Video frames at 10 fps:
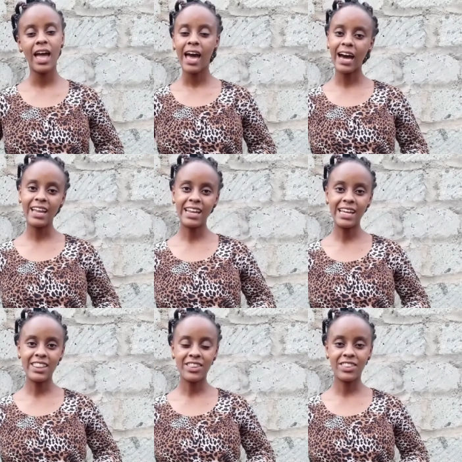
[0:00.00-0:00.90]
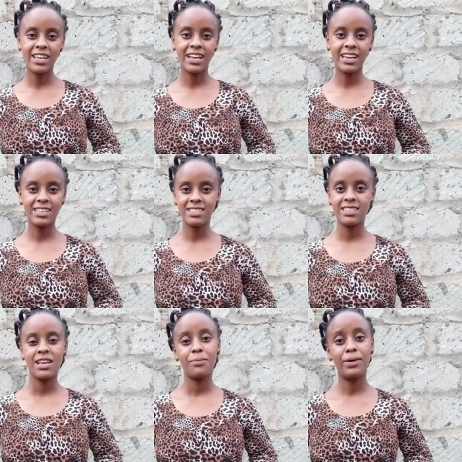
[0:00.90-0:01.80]
And another thing guys,
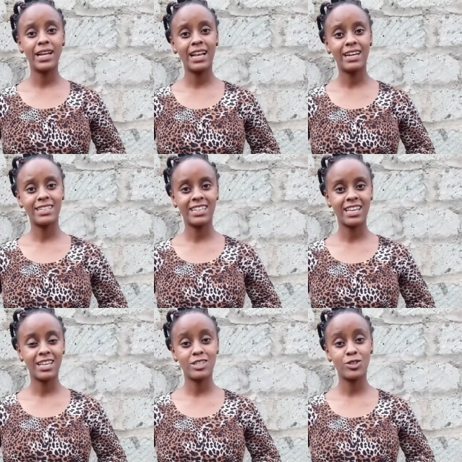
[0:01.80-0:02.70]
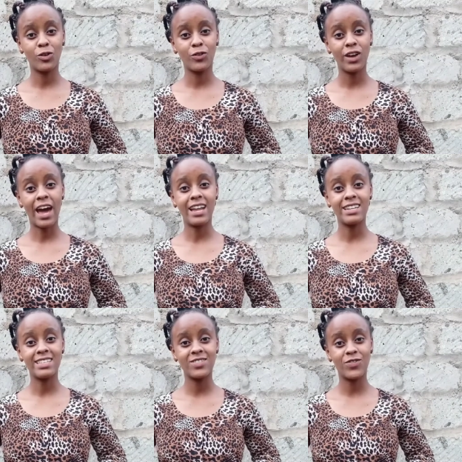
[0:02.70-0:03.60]
buying land in Kenya is
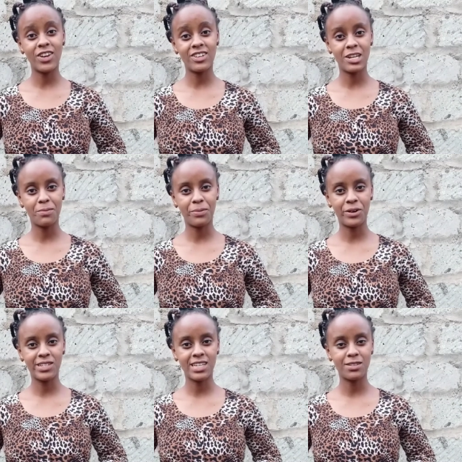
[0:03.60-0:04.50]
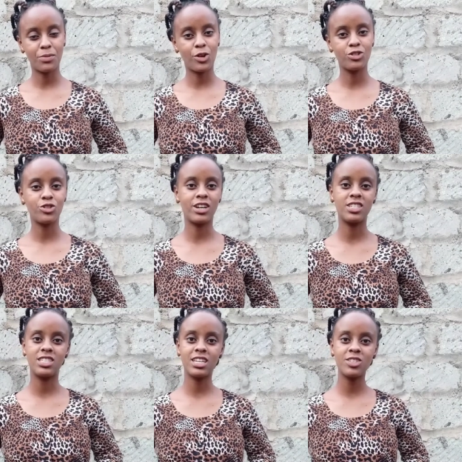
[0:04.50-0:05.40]
it's very important because you can
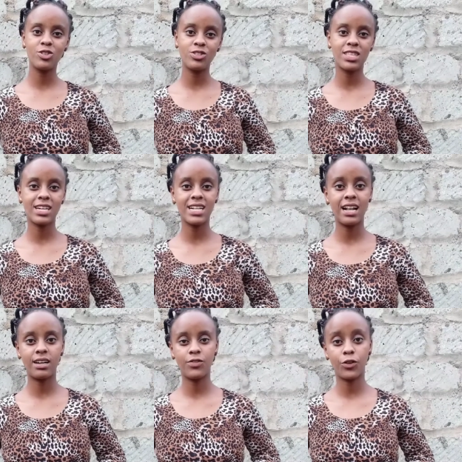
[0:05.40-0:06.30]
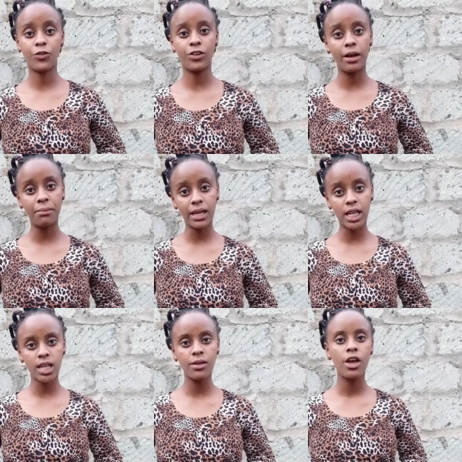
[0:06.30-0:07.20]
just use that land for
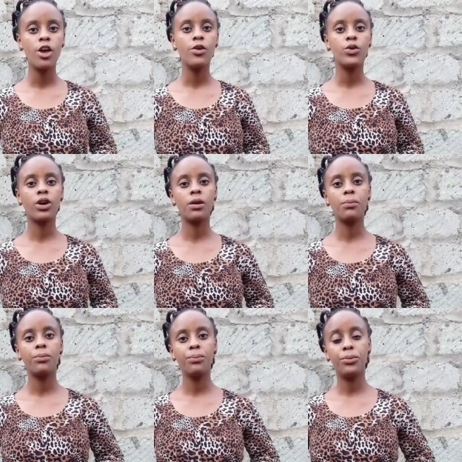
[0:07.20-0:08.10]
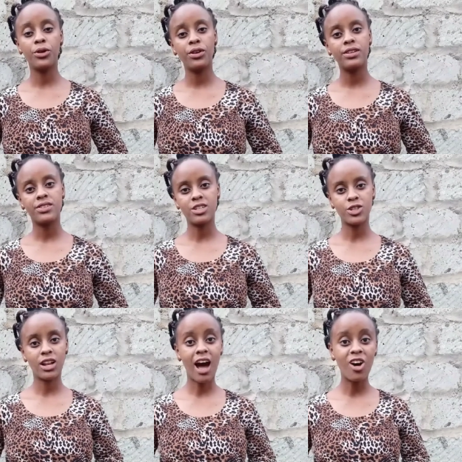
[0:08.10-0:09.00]
farming. You can build
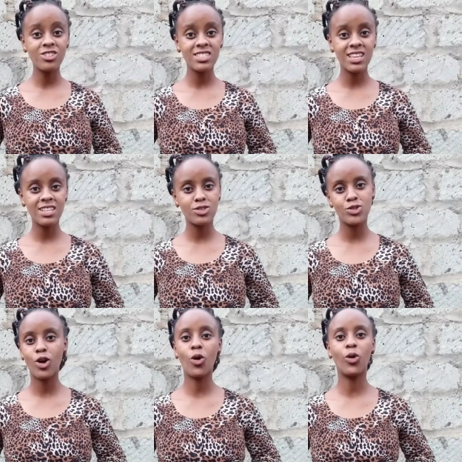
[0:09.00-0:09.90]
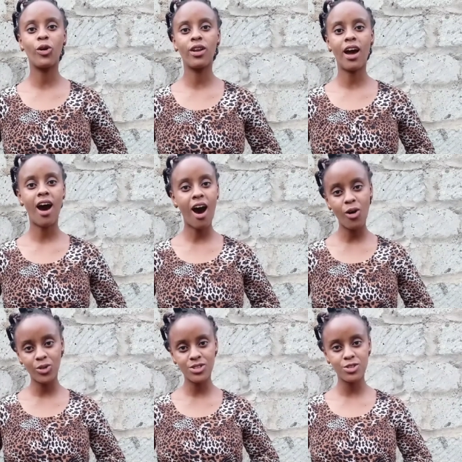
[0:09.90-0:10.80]
rental houses, your own
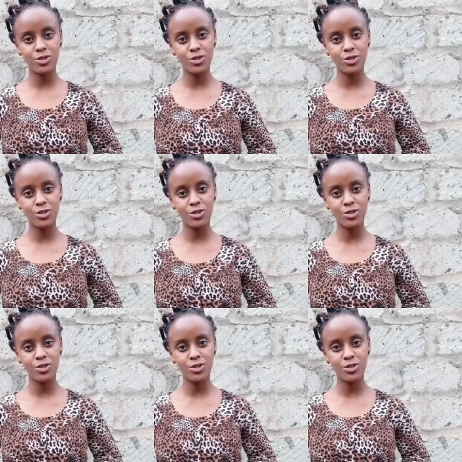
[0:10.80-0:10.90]
house,